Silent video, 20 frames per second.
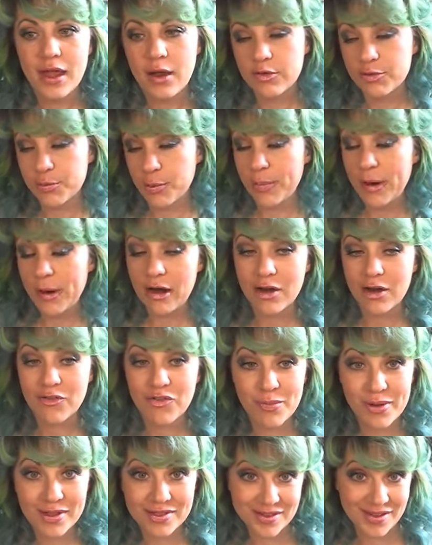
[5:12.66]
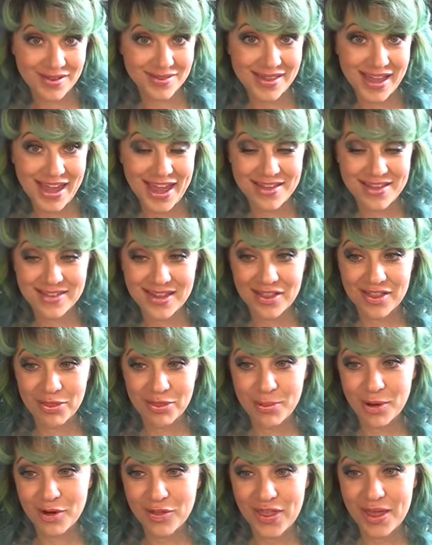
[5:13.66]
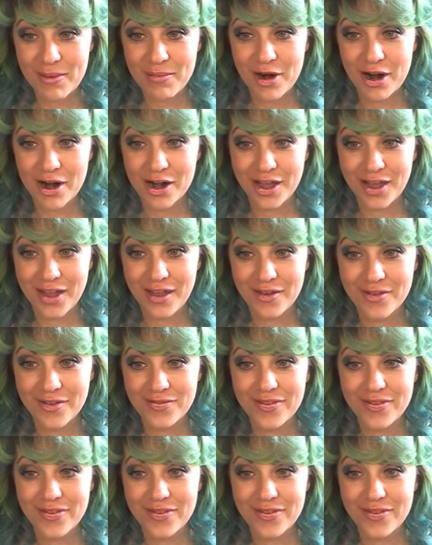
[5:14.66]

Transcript: I was preparing for my son's 18th birthday party